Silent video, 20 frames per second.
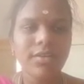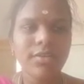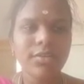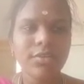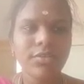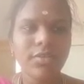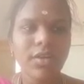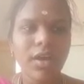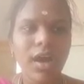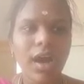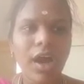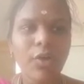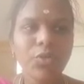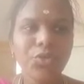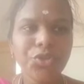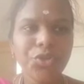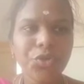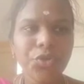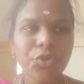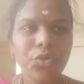how
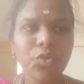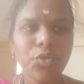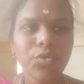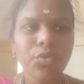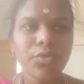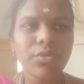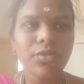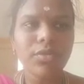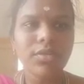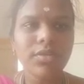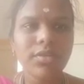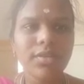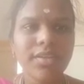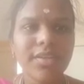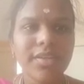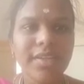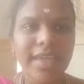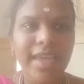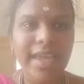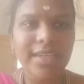do you
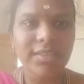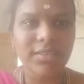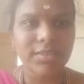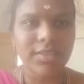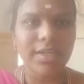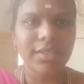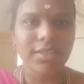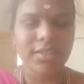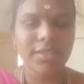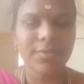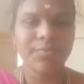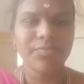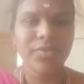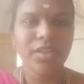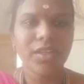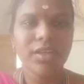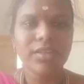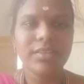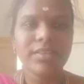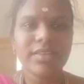create that?
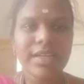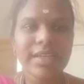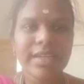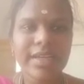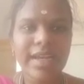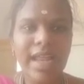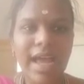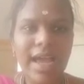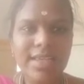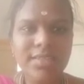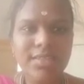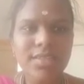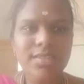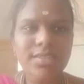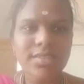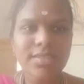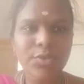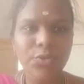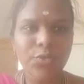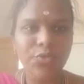The class
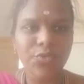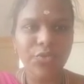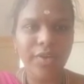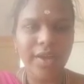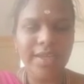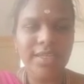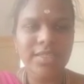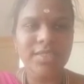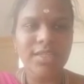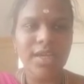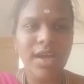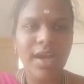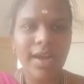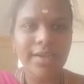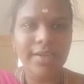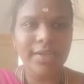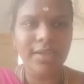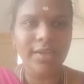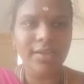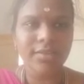is defined
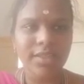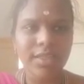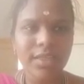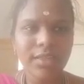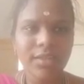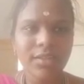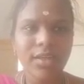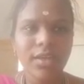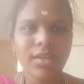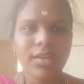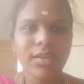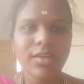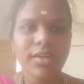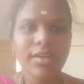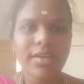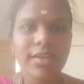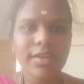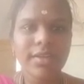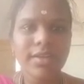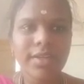under the
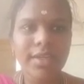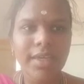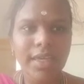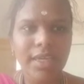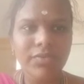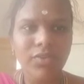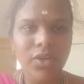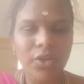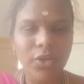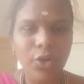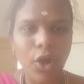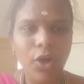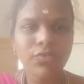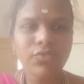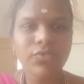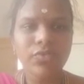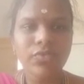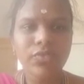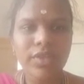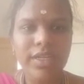keyword
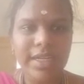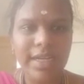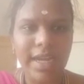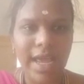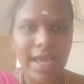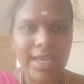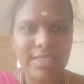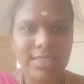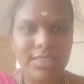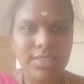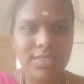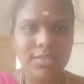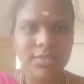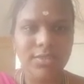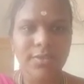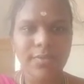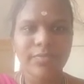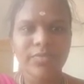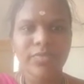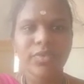of
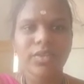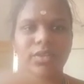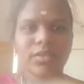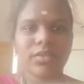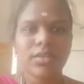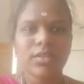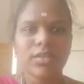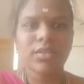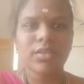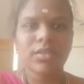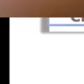class. In this